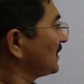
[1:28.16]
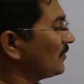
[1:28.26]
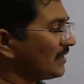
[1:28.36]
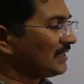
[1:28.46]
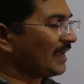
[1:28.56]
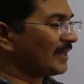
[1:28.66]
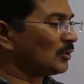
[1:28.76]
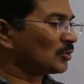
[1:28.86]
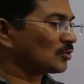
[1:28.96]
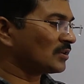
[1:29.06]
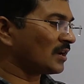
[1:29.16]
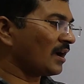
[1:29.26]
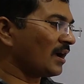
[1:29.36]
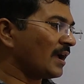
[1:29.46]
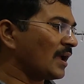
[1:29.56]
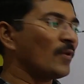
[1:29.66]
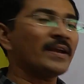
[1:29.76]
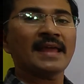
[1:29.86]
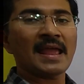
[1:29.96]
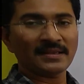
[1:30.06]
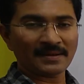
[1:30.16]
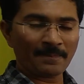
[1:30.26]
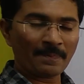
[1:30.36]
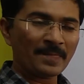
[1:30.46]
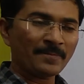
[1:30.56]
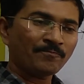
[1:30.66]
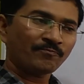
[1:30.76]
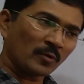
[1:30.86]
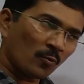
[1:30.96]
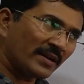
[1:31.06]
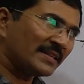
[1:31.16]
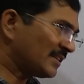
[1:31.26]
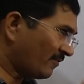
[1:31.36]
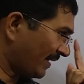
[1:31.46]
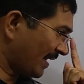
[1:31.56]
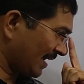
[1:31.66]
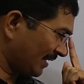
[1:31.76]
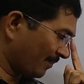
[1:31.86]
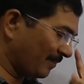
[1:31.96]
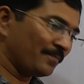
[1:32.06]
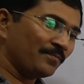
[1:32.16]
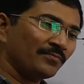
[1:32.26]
given and you have to draw a Venn diagram. What is a Venn diagram?